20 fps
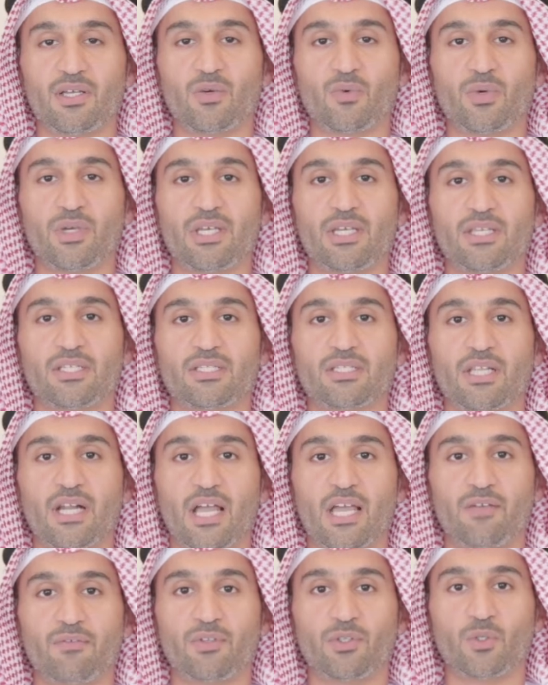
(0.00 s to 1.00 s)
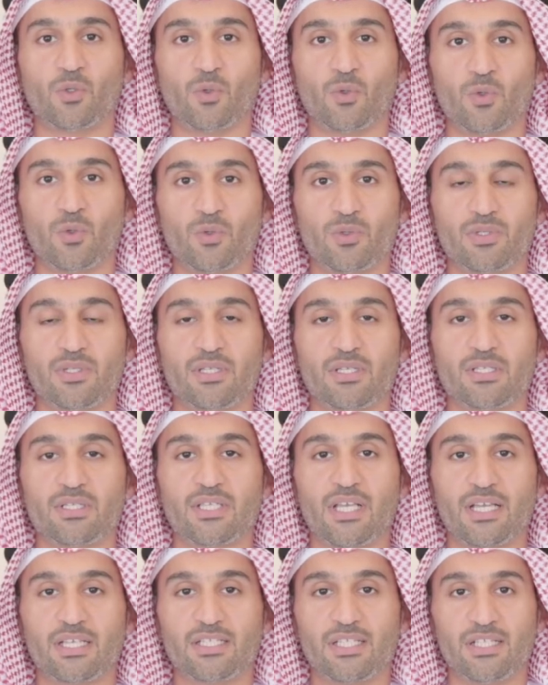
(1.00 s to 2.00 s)
we strive to
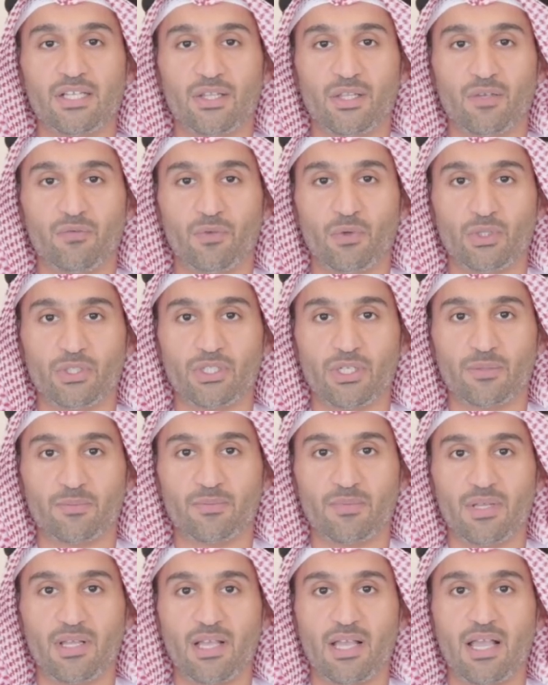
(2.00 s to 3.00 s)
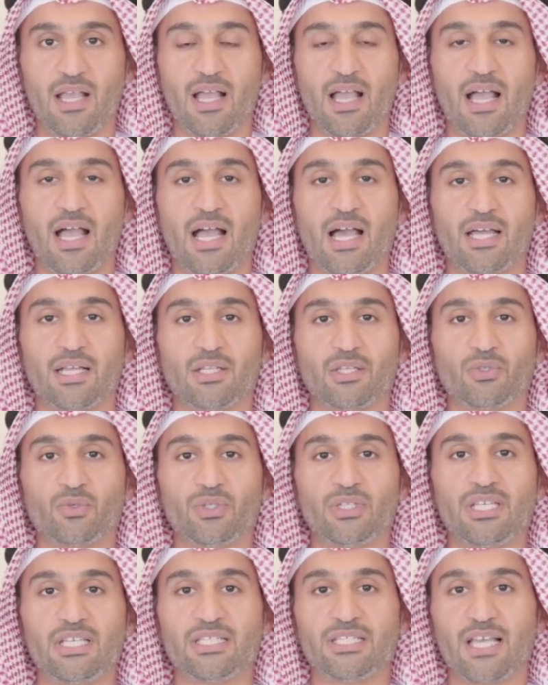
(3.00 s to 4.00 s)
succeed in the future and
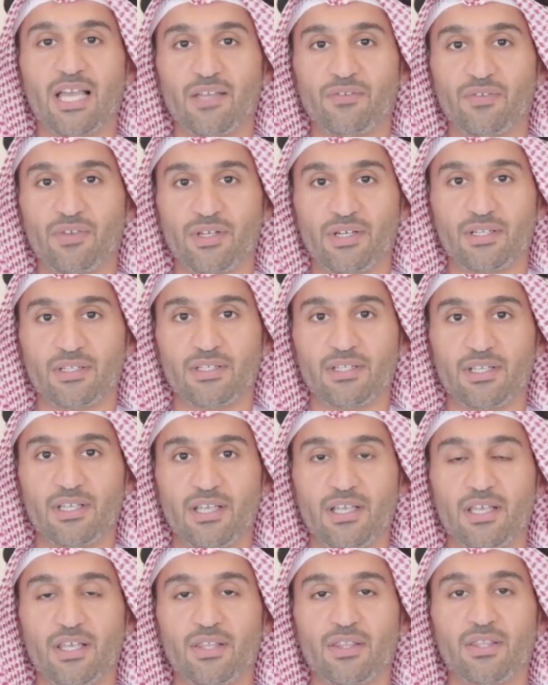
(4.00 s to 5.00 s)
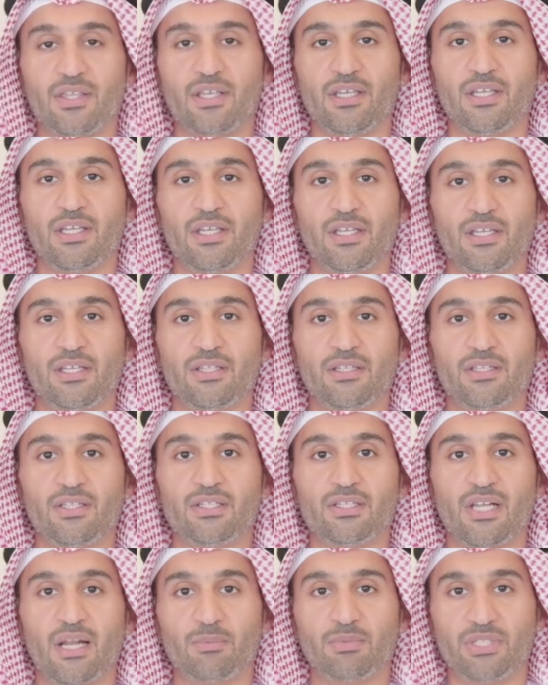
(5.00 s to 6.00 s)
to decipher the
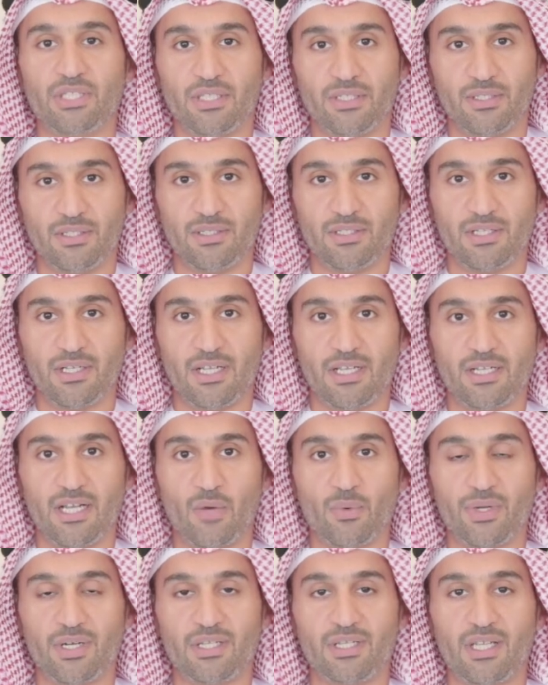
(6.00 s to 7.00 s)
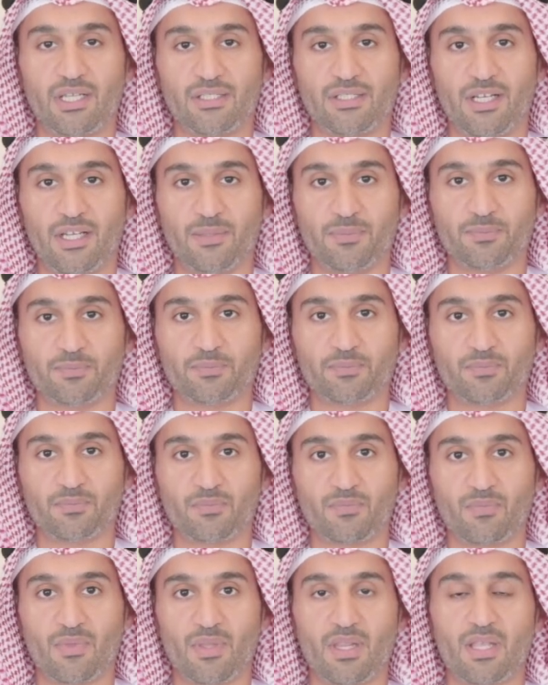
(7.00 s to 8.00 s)
disruption in our industry.
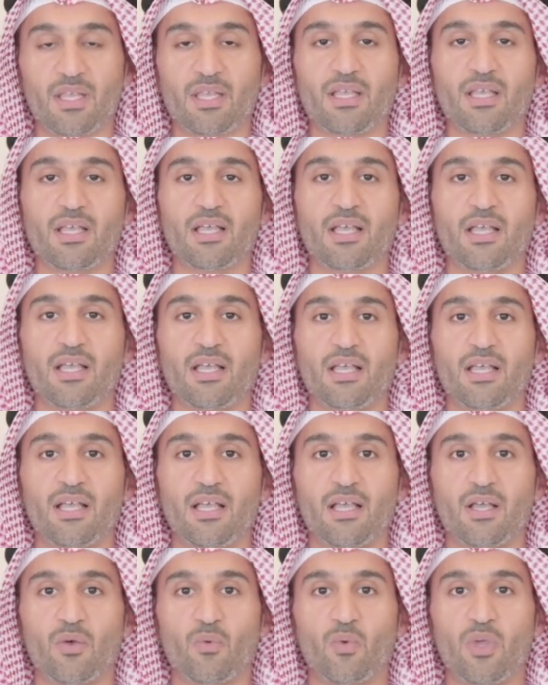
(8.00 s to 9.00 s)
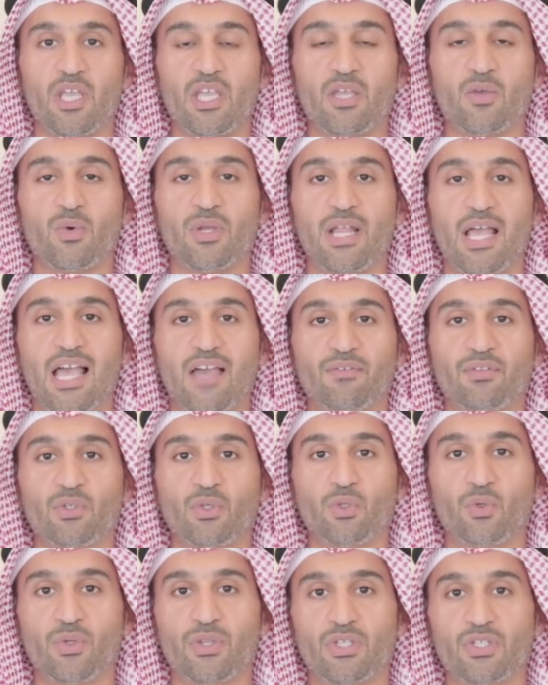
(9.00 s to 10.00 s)
We will have
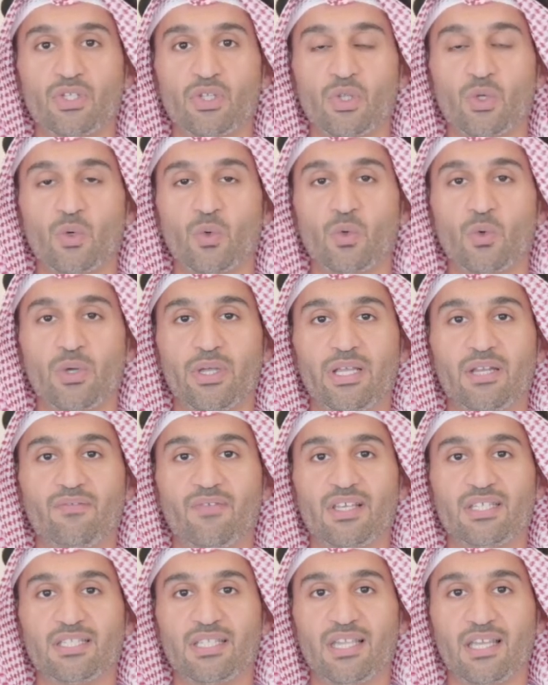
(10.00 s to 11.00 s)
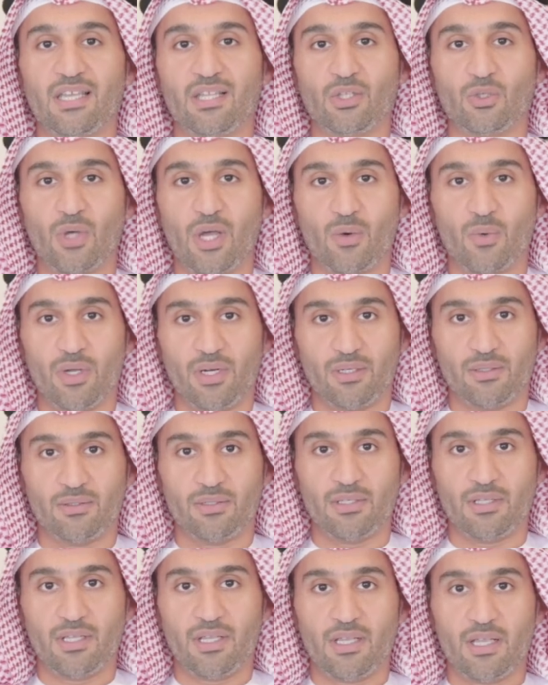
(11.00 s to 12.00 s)
to do this through investing into our
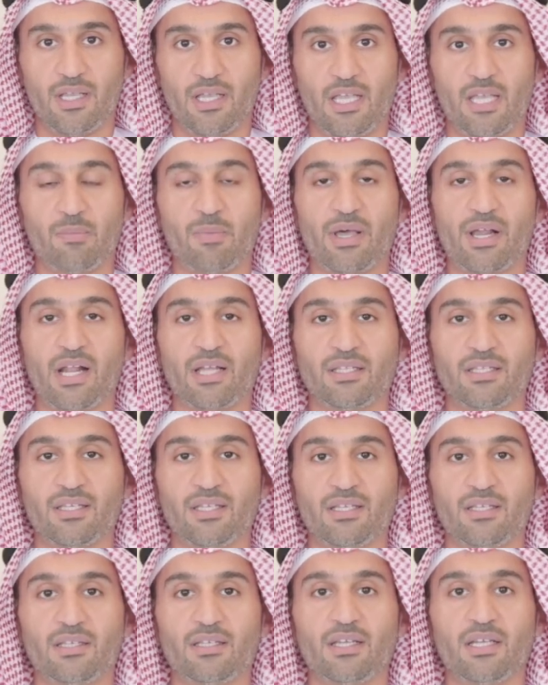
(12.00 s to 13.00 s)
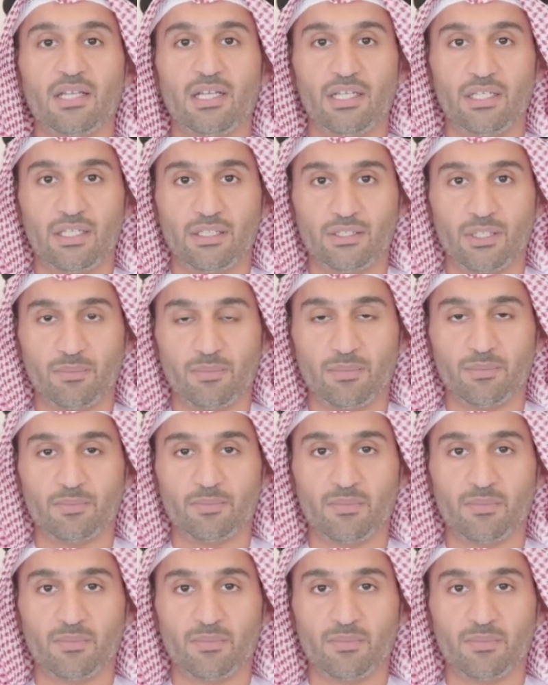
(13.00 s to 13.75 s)
Emirati leadership